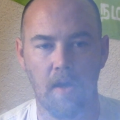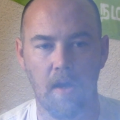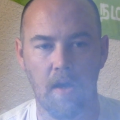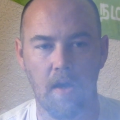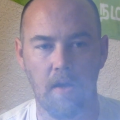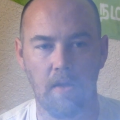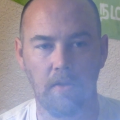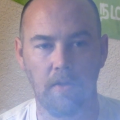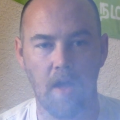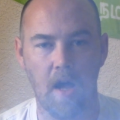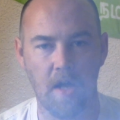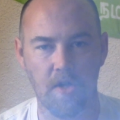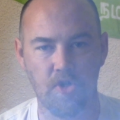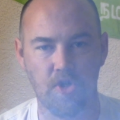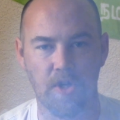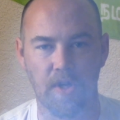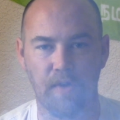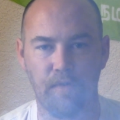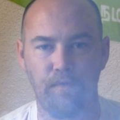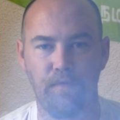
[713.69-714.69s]

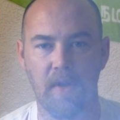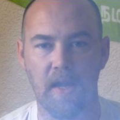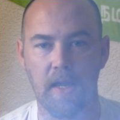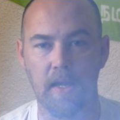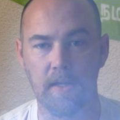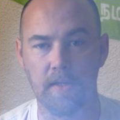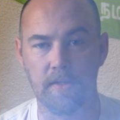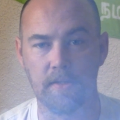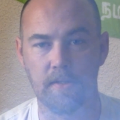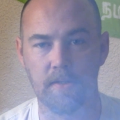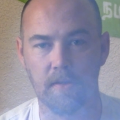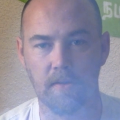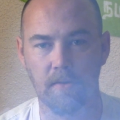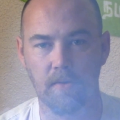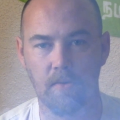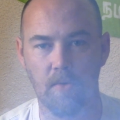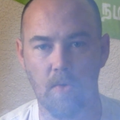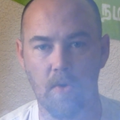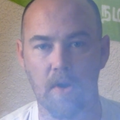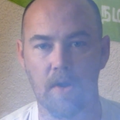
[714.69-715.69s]
logic phase
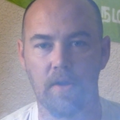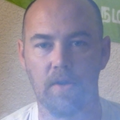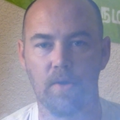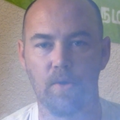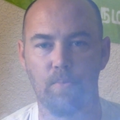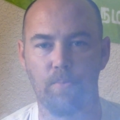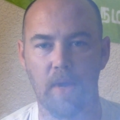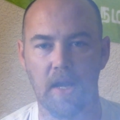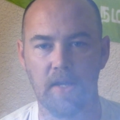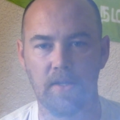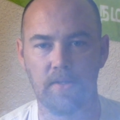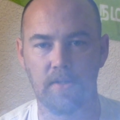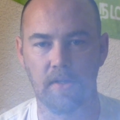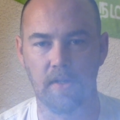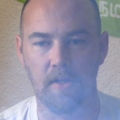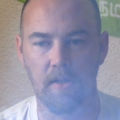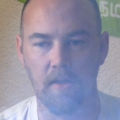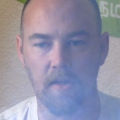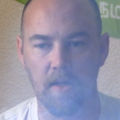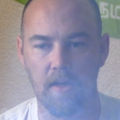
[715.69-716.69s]
where you're
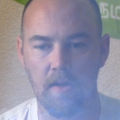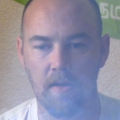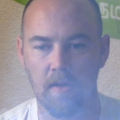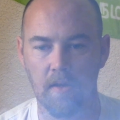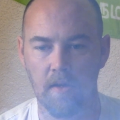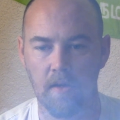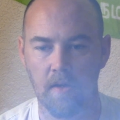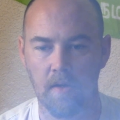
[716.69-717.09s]
basically